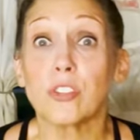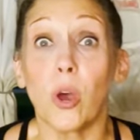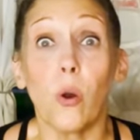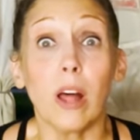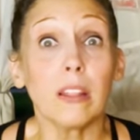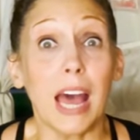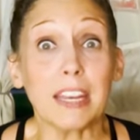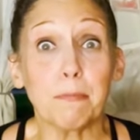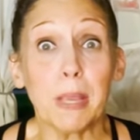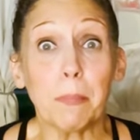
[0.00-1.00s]
So a lot
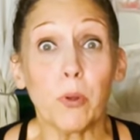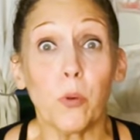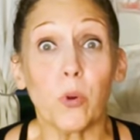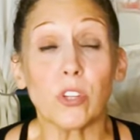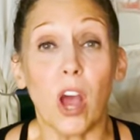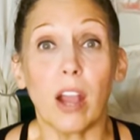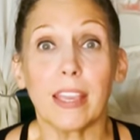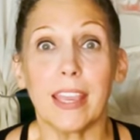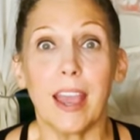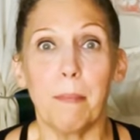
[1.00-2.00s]
of people were
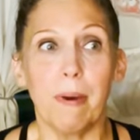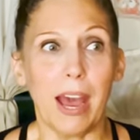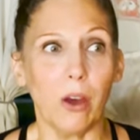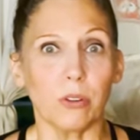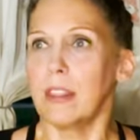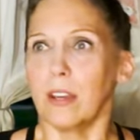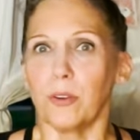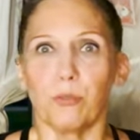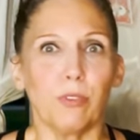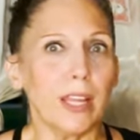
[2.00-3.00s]
talking about the
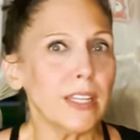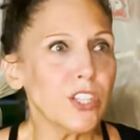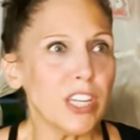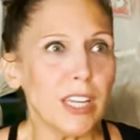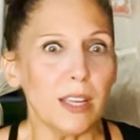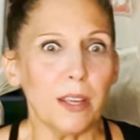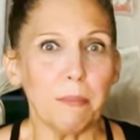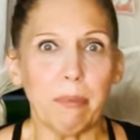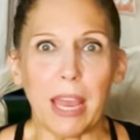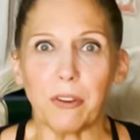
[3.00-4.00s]

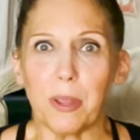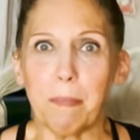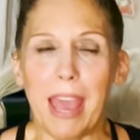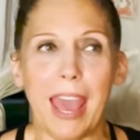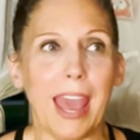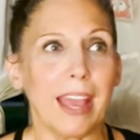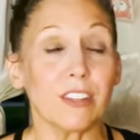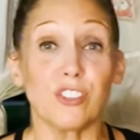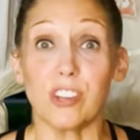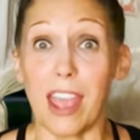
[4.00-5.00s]
Renogy battery
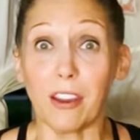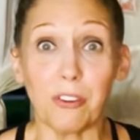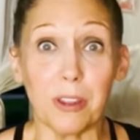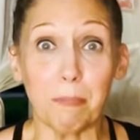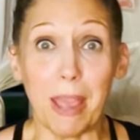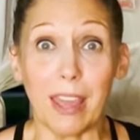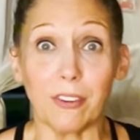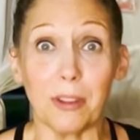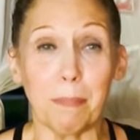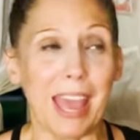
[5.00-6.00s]
packs, Jackery
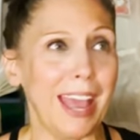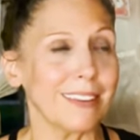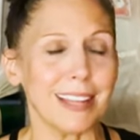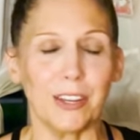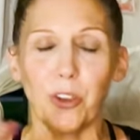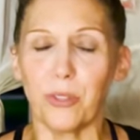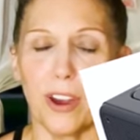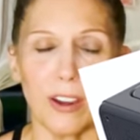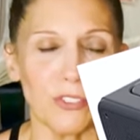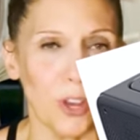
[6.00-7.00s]
battery packs. I know
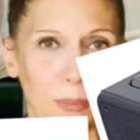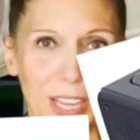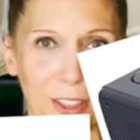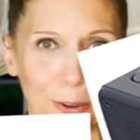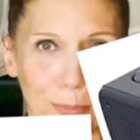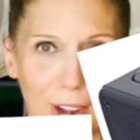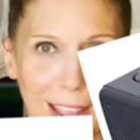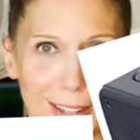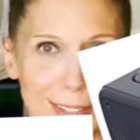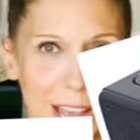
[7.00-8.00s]
there are so many other
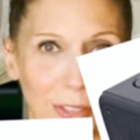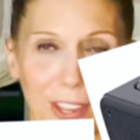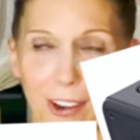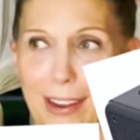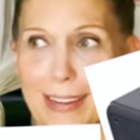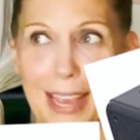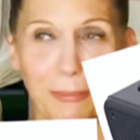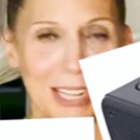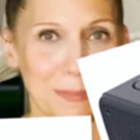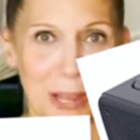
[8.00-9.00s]
brands out there and I'm
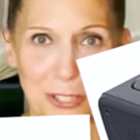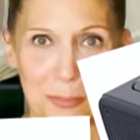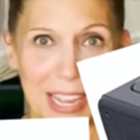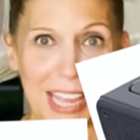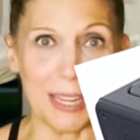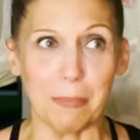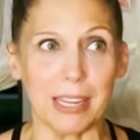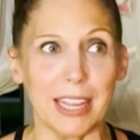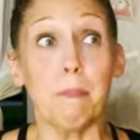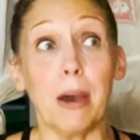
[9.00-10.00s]
not sponsored by
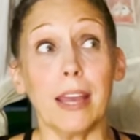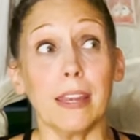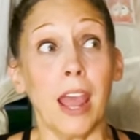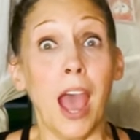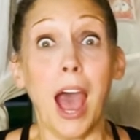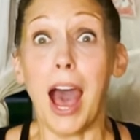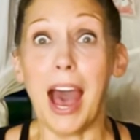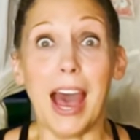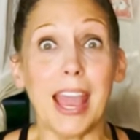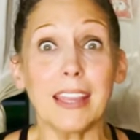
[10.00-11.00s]
anybody, but
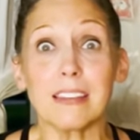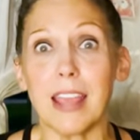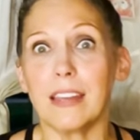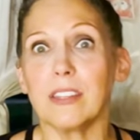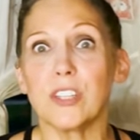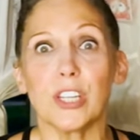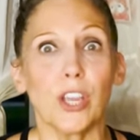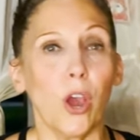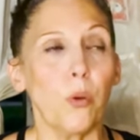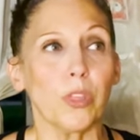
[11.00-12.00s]
I tended to
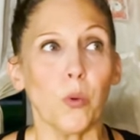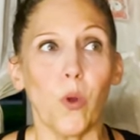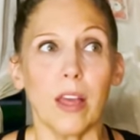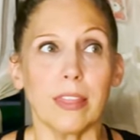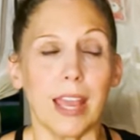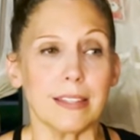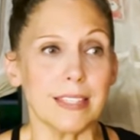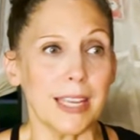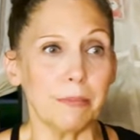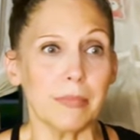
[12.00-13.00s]
go with the one that
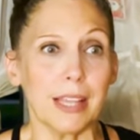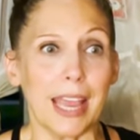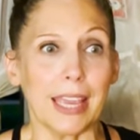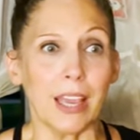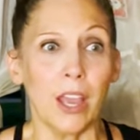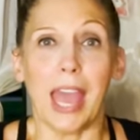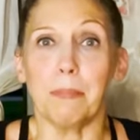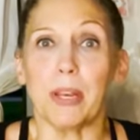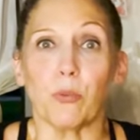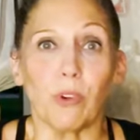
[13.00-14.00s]
seemed like had
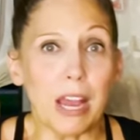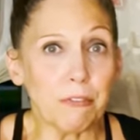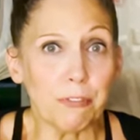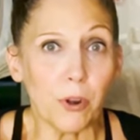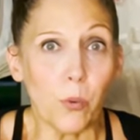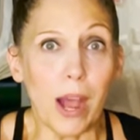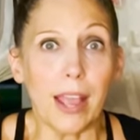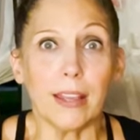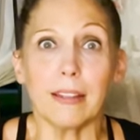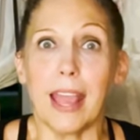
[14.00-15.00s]
been around for a
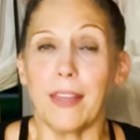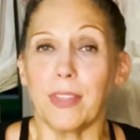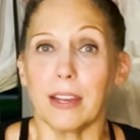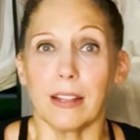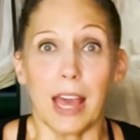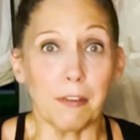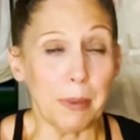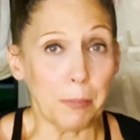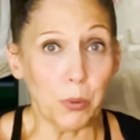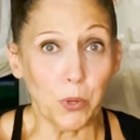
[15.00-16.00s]
while and that a lot of
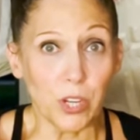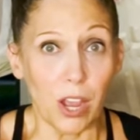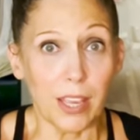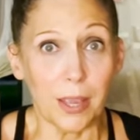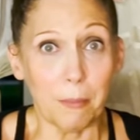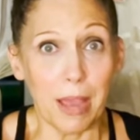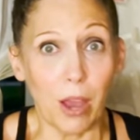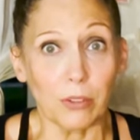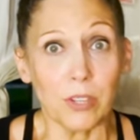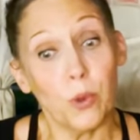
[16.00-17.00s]
people were talking
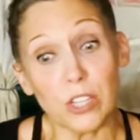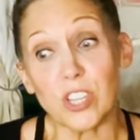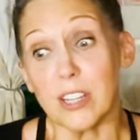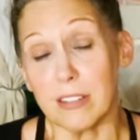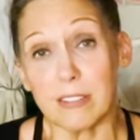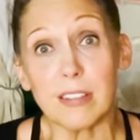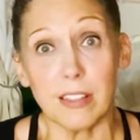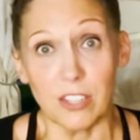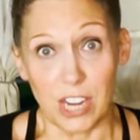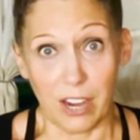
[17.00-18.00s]
about, which is
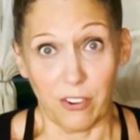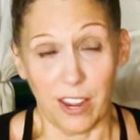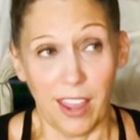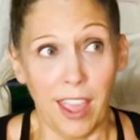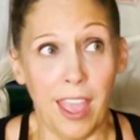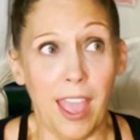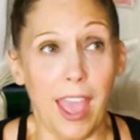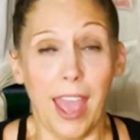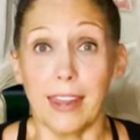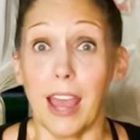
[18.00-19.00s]
the Jackery.
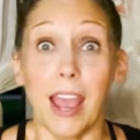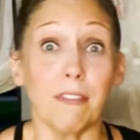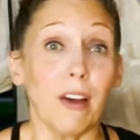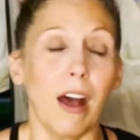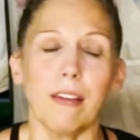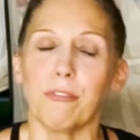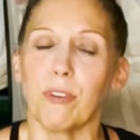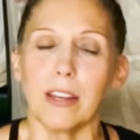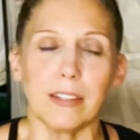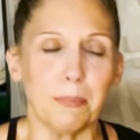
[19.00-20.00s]
And I've, I've
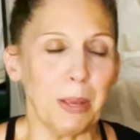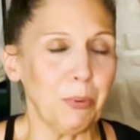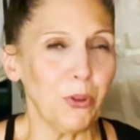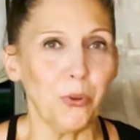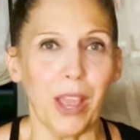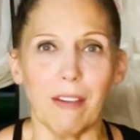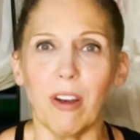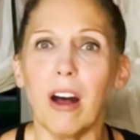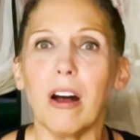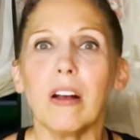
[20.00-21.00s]
run into people who have
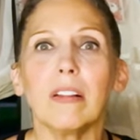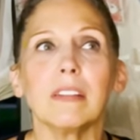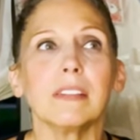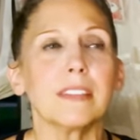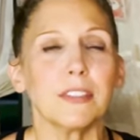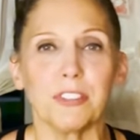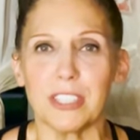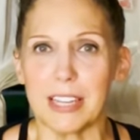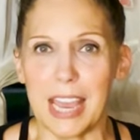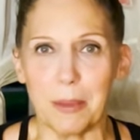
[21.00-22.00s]
all
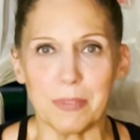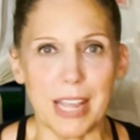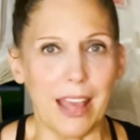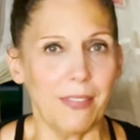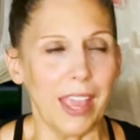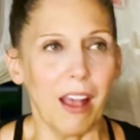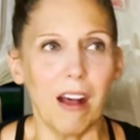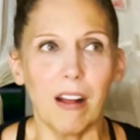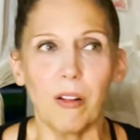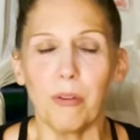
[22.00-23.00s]
different types and they
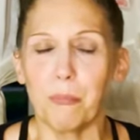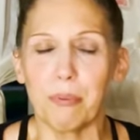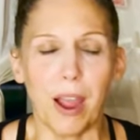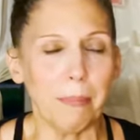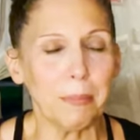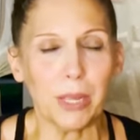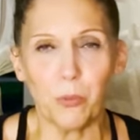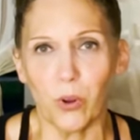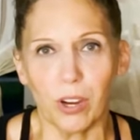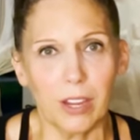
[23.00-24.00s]
all probably
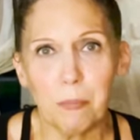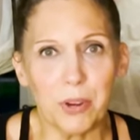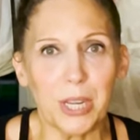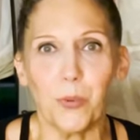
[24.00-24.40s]
work pretty